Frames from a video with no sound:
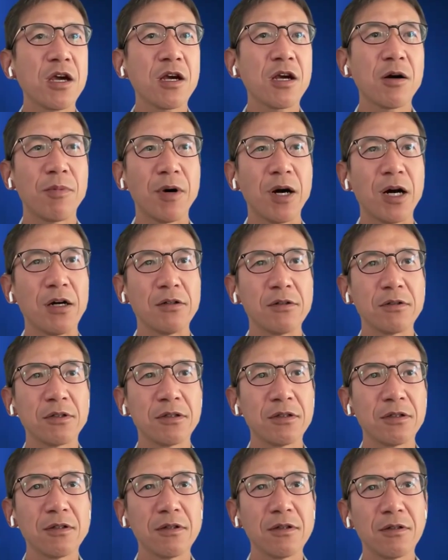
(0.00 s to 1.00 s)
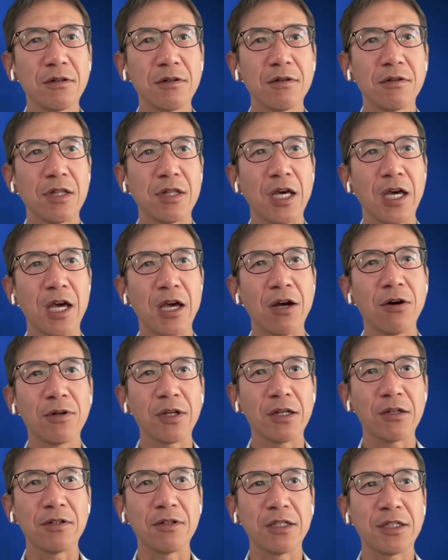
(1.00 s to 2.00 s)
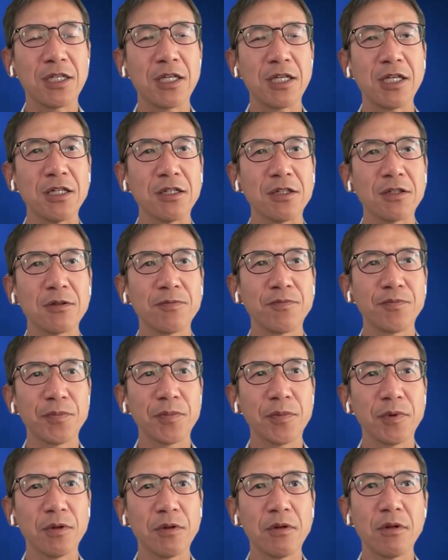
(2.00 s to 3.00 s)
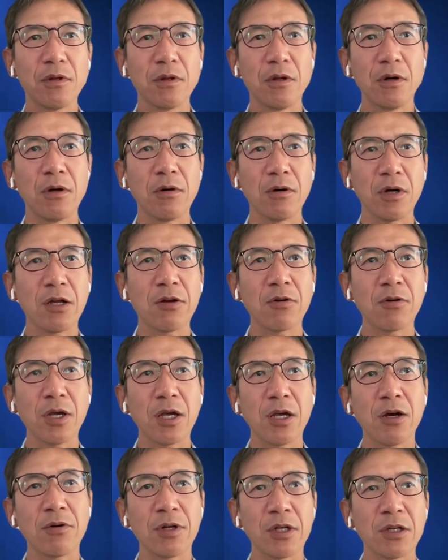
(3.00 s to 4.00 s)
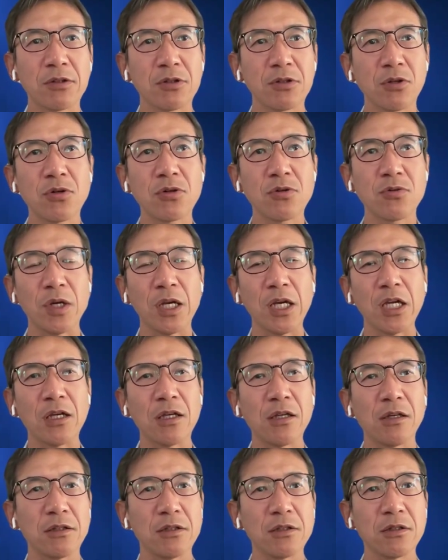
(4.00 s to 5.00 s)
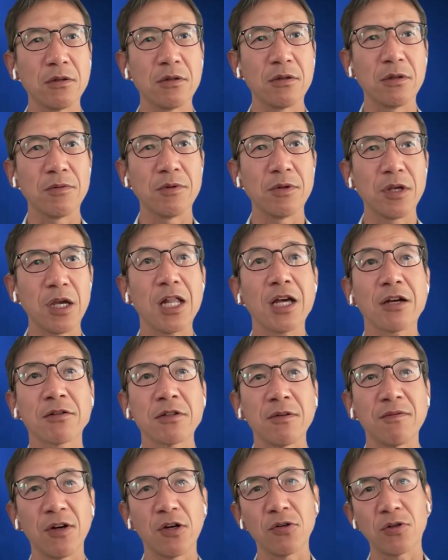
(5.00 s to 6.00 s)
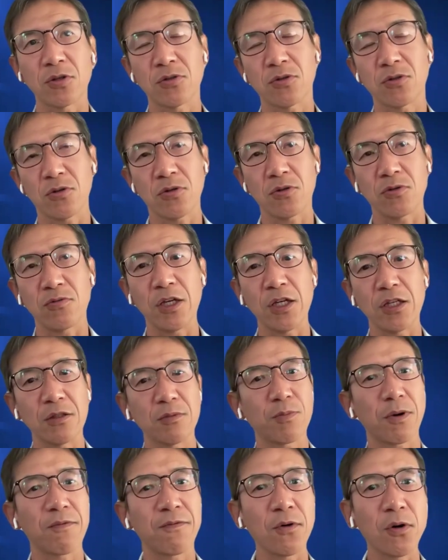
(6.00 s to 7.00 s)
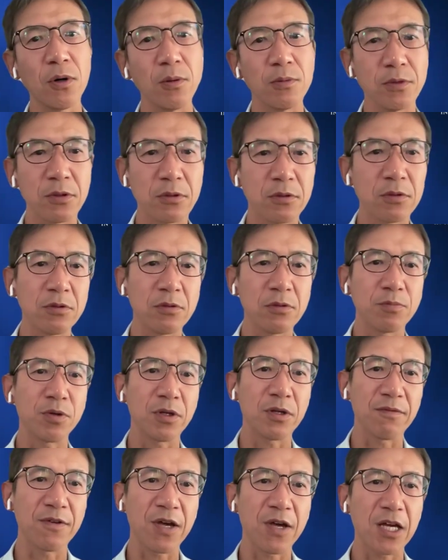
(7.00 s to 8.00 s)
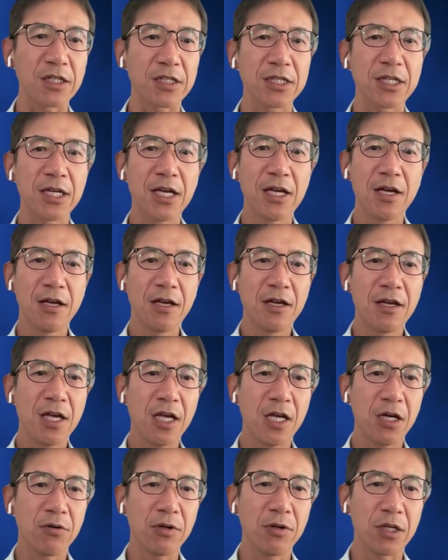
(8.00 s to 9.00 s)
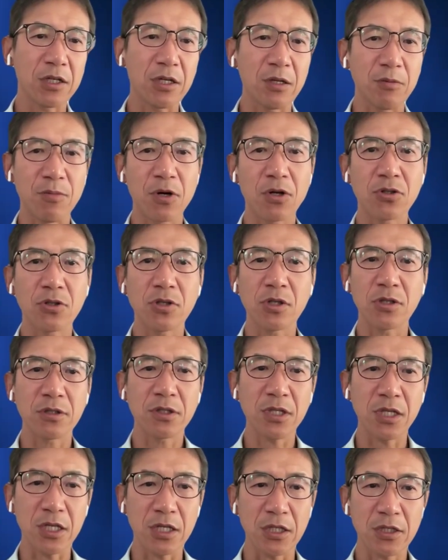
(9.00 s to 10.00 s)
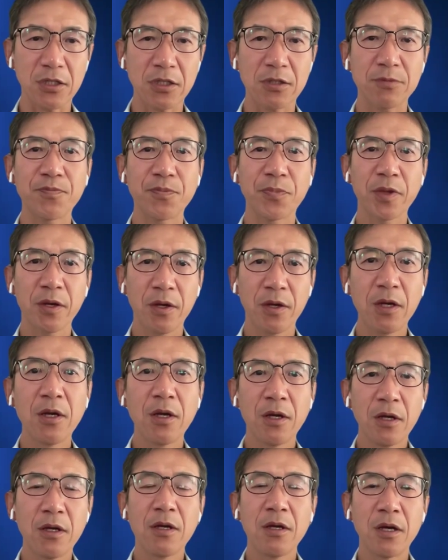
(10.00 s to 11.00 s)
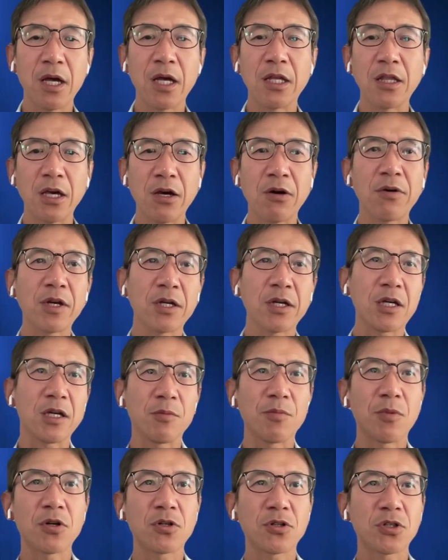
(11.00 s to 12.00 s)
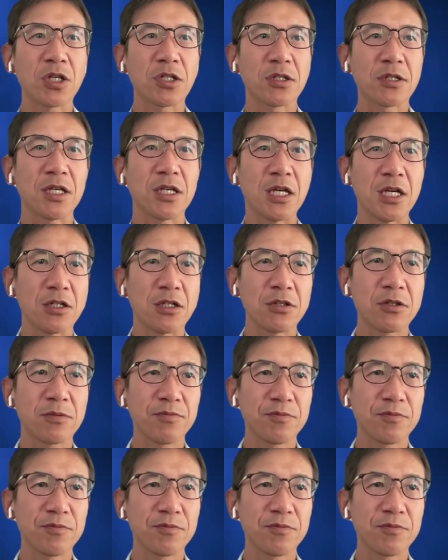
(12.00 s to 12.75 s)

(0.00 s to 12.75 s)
about the aortic disease, no, aortic surgery is elective aortic surgery is performed to prevent aortic emergencies, and the aortic emergencies